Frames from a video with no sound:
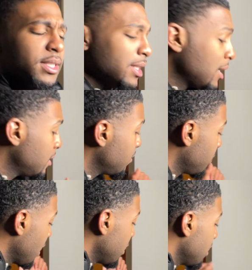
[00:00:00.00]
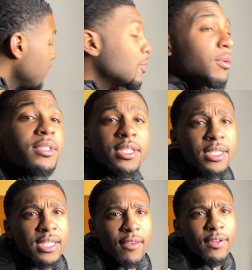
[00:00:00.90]
So, and we ended up going to
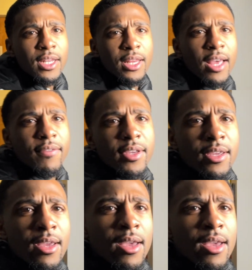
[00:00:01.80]
7-Eleven.